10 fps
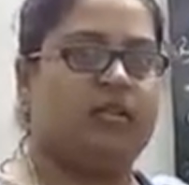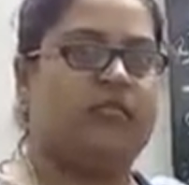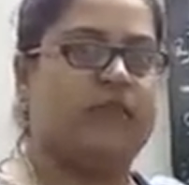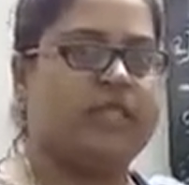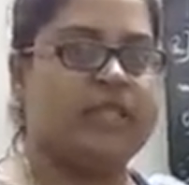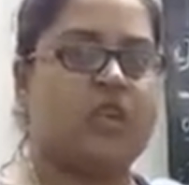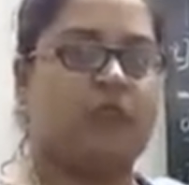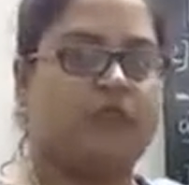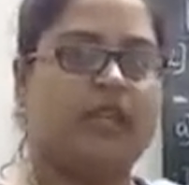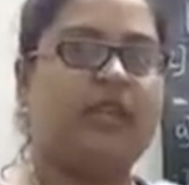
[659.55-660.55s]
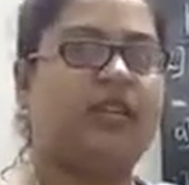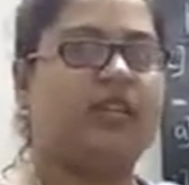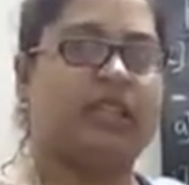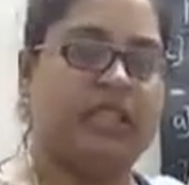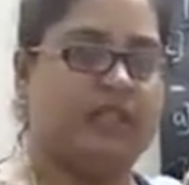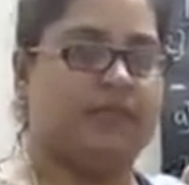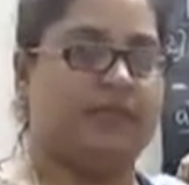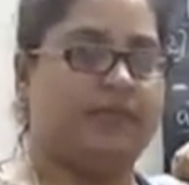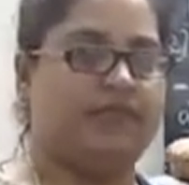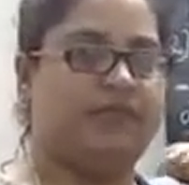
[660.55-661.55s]
veins of the leaf.
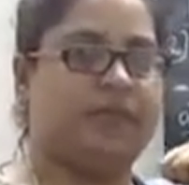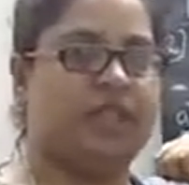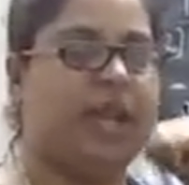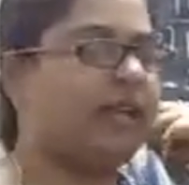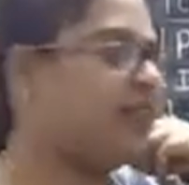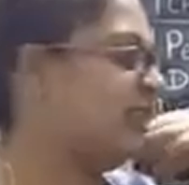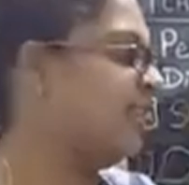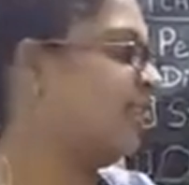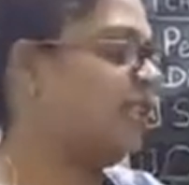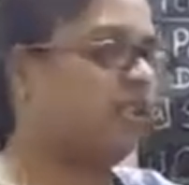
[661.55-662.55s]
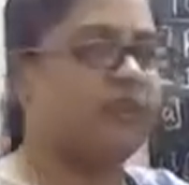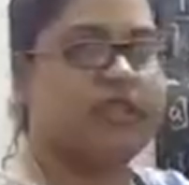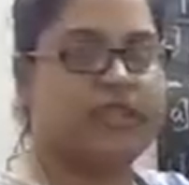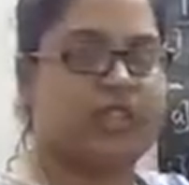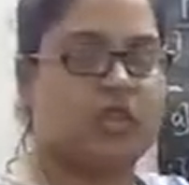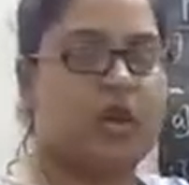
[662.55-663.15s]
And the cells of this tissue